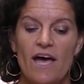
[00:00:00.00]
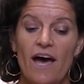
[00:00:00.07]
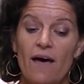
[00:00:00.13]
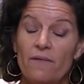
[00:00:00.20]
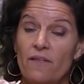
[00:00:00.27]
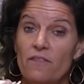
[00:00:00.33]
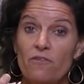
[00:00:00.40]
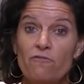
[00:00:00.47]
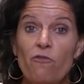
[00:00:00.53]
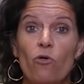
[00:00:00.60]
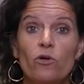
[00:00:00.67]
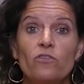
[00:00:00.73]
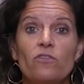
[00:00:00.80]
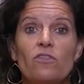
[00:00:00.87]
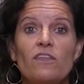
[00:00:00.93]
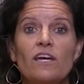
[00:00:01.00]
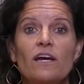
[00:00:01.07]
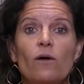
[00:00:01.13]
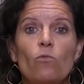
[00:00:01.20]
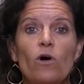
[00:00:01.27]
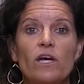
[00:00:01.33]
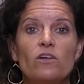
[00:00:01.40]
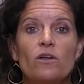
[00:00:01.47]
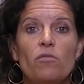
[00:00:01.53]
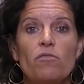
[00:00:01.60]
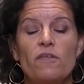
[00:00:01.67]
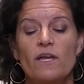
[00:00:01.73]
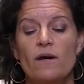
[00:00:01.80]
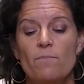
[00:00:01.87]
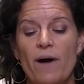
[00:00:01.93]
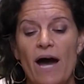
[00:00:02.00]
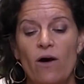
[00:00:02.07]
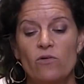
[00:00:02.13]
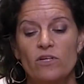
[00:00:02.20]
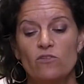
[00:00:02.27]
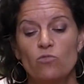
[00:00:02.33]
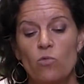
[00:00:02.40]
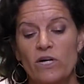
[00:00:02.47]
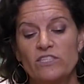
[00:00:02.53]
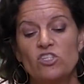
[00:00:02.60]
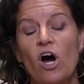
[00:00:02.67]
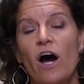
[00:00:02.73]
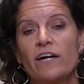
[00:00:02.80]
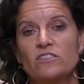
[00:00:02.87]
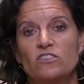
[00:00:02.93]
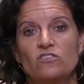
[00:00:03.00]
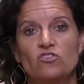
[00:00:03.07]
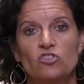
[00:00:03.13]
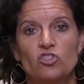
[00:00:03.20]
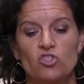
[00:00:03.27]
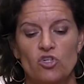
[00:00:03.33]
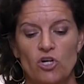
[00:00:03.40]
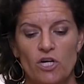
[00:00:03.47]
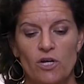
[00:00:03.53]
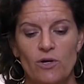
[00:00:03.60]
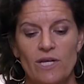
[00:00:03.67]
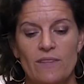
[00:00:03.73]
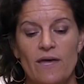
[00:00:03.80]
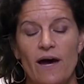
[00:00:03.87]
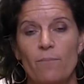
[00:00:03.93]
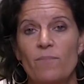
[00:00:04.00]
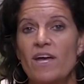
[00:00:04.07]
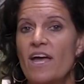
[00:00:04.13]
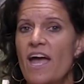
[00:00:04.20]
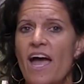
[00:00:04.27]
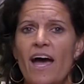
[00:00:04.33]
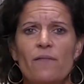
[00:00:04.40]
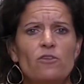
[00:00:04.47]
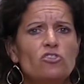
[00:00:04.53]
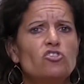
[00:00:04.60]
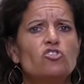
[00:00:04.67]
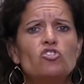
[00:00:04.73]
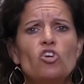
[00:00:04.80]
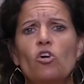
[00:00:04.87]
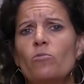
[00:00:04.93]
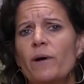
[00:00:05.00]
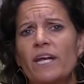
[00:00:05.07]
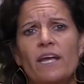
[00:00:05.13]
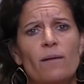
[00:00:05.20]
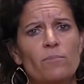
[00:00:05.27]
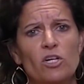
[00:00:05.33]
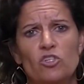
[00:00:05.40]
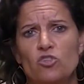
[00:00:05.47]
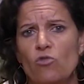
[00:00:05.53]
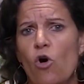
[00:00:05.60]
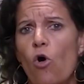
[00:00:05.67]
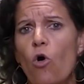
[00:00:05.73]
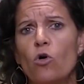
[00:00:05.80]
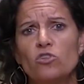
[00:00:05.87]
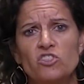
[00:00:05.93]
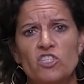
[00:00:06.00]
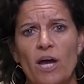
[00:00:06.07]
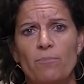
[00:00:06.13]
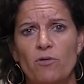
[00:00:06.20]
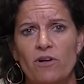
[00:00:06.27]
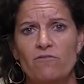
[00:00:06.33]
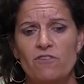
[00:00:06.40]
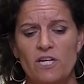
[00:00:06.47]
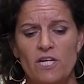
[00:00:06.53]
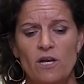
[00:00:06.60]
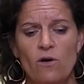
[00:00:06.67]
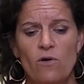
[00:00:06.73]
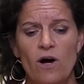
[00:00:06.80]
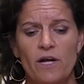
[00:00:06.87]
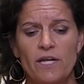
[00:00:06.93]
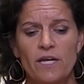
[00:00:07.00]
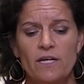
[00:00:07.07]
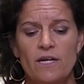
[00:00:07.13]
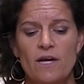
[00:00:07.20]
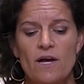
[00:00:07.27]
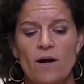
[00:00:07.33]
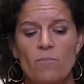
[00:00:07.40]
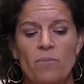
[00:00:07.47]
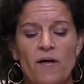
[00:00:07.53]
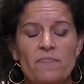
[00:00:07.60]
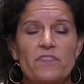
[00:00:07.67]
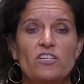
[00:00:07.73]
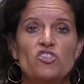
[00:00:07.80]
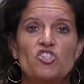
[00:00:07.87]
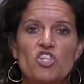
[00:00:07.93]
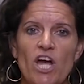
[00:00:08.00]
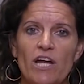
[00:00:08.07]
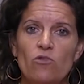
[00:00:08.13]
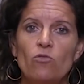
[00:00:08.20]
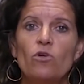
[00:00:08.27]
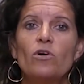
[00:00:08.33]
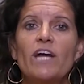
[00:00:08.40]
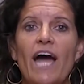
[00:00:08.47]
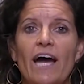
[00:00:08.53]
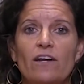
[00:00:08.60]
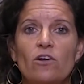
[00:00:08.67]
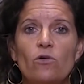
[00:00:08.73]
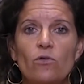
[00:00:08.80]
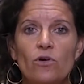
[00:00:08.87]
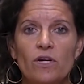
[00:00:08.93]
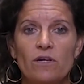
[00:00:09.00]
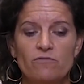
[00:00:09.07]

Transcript: And then the fourth thing I want you to think about is what toxins are triggering them. And there's so many, I'm going to do a whole separate video on it, but the general category